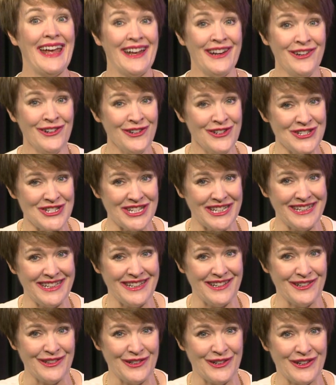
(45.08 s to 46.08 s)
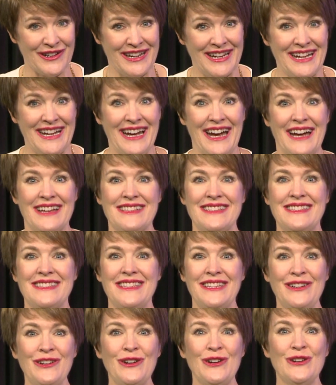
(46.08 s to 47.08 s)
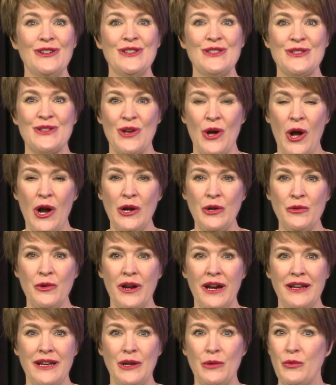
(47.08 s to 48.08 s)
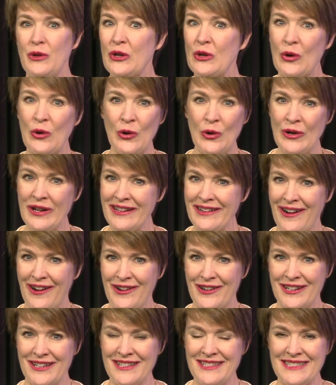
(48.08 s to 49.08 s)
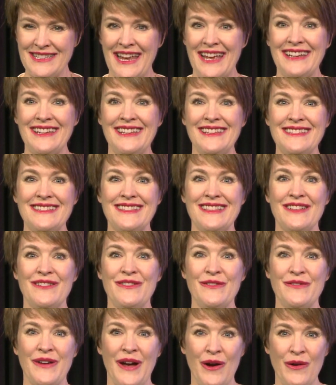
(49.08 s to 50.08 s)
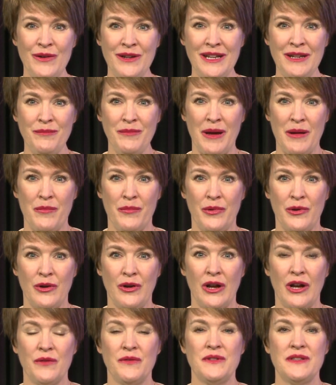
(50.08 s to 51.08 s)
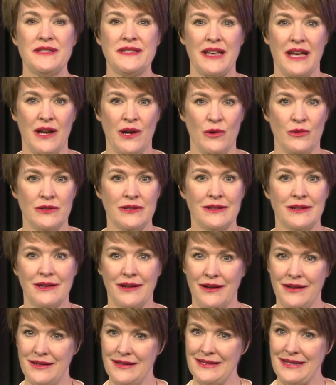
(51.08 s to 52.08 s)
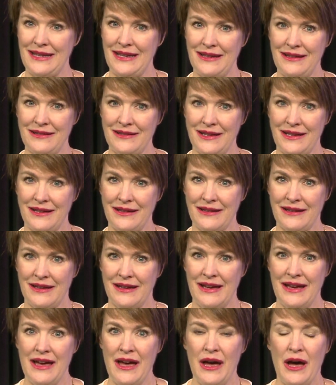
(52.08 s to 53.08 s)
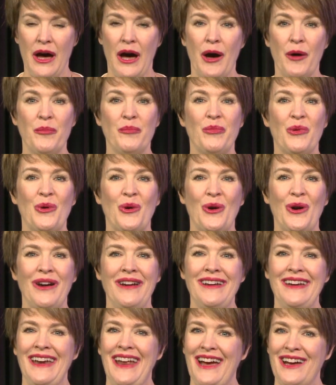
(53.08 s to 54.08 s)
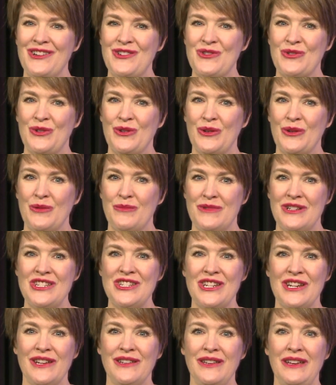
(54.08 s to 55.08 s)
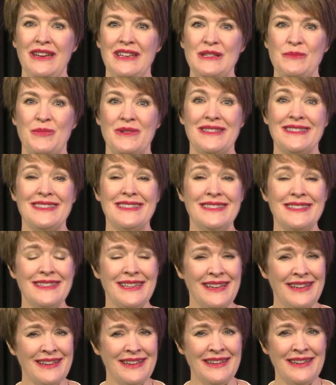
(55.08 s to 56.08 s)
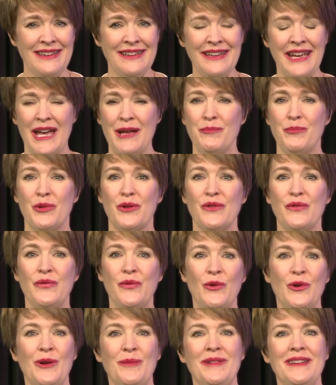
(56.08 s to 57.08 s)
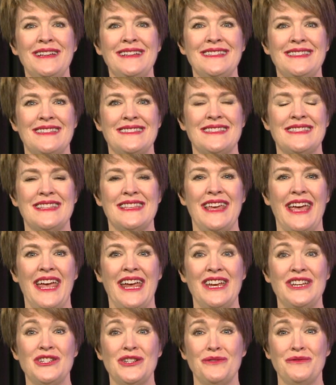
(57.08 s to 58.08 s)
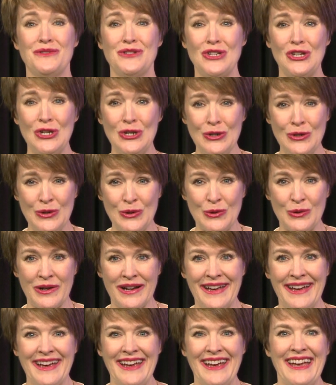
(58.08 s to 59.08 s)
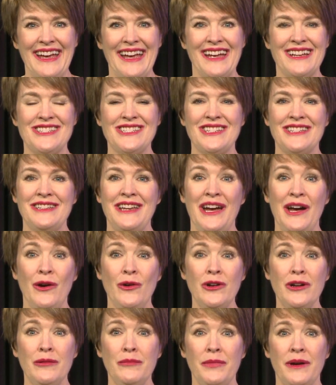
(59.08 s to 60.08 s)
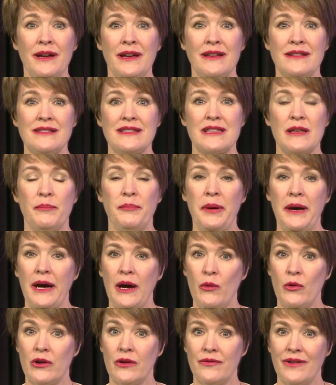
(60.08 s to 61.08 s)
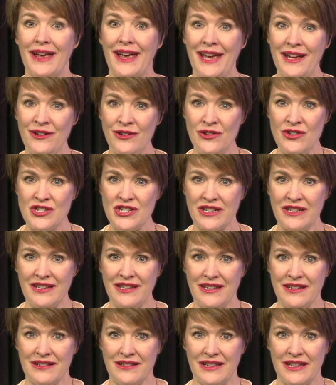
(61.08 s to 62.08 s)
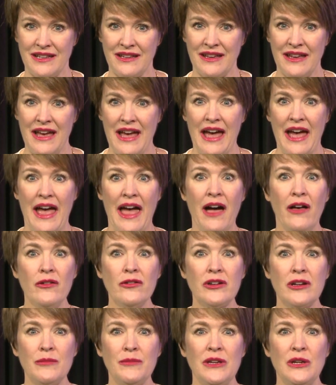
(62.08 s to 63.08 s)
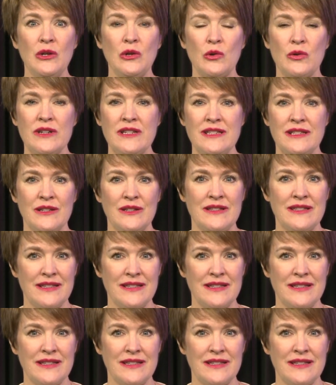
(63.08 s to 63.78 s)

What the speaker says: energy healer, a singer, songwriting, recording artist, and is the founding member of Sound Goddess Healing. A born natural, Michelle has been singing and performing since the age of 2, and she now combines the power of energy healing, Alchemy Crystal